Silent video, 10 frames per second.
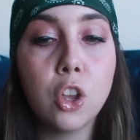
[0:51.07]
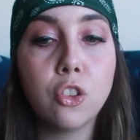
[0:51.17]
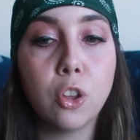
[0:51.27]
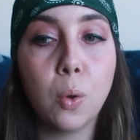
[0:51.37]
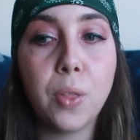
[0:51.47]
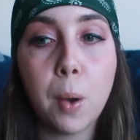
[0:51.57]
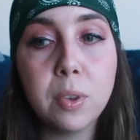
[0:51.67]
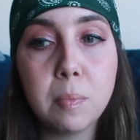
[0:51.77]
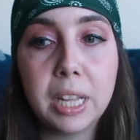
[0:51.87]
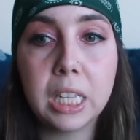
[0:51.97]
So that
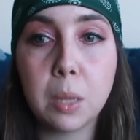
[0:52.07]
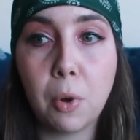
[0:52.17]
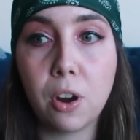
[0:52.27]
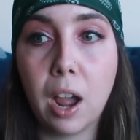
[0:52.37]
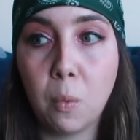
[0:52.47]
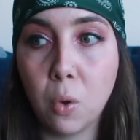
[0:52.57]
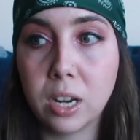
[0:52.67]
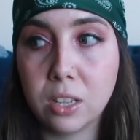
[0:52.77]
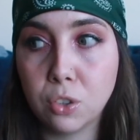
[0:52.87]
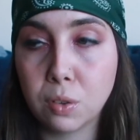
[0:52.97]
was mainly the part I
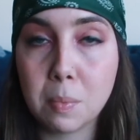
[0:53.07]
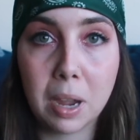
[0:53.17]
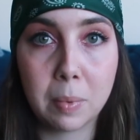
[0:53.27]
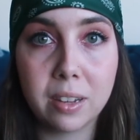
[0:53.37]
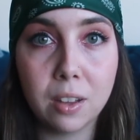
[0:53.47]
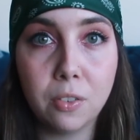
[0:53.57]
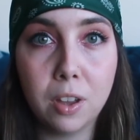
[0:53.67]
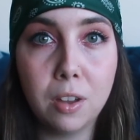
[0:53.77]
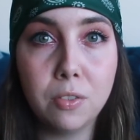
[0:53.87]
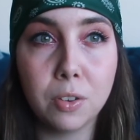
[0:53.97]
wanted to remind myself
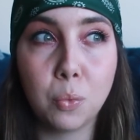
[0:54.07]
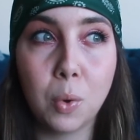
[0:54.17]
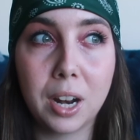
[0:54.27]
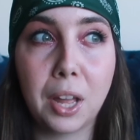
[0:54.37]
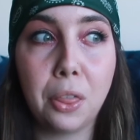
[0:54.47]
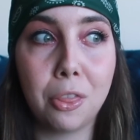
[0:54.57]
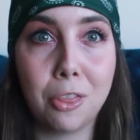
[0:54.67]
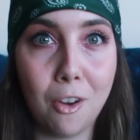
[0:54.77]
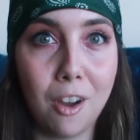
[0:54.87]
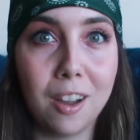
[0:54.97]
of what I
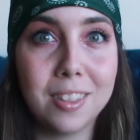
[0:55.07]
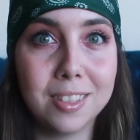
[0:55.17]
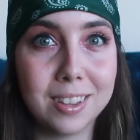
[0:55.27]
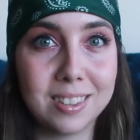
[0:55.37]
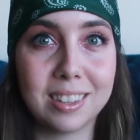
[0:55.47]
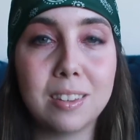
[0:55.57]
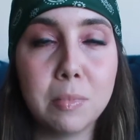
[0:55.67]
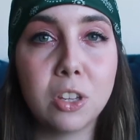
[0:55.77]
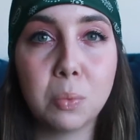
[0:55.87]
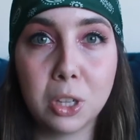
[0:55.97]
thought this 6
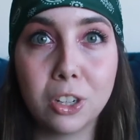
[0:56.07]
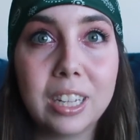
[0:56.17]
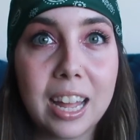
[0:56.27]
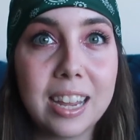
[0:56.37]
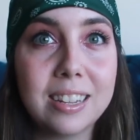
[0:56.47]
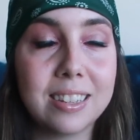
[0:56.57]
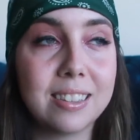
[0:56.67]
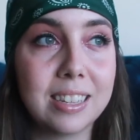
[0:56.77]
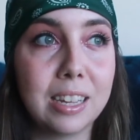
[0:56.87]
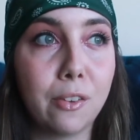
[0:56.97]
months would look like to
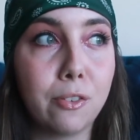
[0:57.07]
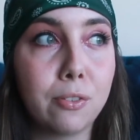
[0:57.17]
see if